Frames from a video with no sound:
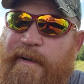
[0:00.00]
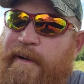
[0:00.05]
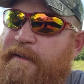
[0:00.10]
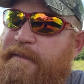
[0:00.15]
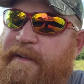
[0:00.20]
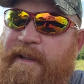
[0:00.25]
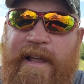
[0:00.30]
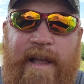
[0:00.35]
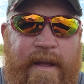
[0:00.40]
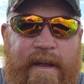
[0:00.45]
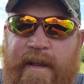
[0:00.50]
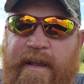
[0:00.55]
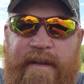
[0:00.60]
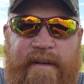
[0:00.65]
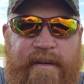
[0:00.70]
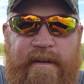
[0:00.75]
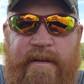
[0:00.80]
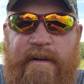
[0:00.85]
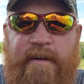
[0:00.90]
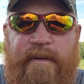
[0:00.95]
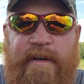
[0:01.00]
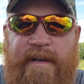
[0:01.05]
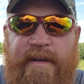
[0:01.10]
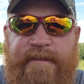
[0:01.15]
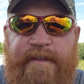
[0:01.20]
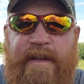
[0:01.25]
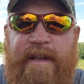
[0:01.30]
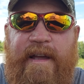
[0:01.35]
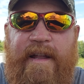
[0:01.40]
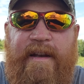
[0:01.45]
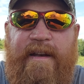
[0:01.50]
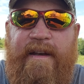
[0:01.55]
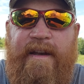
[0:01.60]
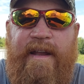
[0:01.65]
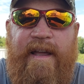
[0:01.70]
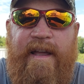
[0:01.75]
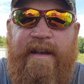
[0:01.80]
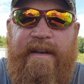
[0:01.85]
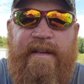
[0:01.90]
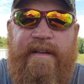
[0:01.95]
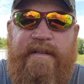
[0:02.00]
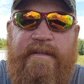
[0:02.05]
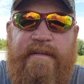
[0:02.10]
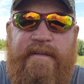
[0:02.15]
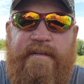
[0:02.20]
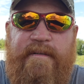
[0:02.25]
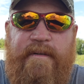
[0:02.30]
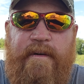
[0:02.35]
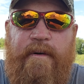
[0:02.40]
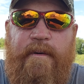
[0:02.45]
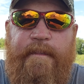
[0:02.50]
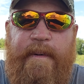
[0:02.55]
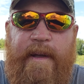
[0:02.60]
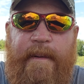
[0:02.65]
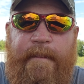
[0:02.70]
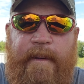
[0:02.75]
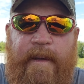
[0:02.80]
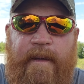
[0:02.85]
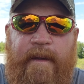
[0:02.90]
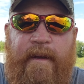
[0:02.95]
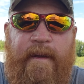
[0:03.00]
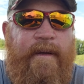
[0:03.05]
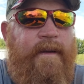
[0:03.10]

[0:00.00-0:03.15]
or if you got, you know what, if you got any ideas, throw them at me.